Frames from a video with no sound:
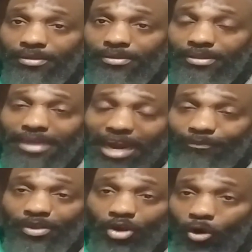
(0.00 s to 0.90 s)

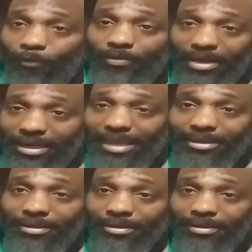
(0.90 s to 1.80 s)
gathering the hopeful
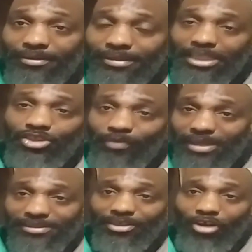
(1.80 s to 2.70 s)
elect, not
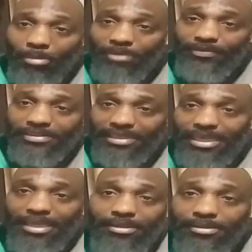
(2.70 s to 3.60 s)
dressing in army
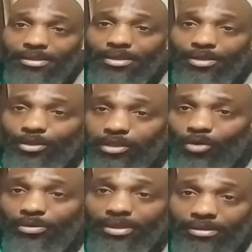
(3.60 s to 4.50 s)
fatigue,
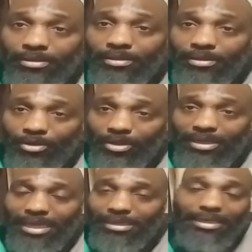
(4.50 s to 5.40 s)
clothing, looking
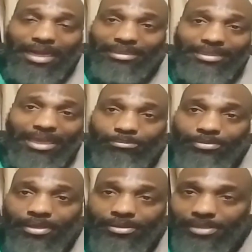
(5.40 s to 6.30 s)
like a goddamn
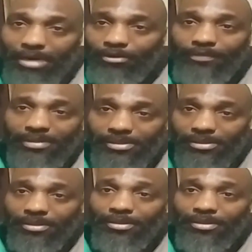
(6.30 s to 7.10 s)
terrorist,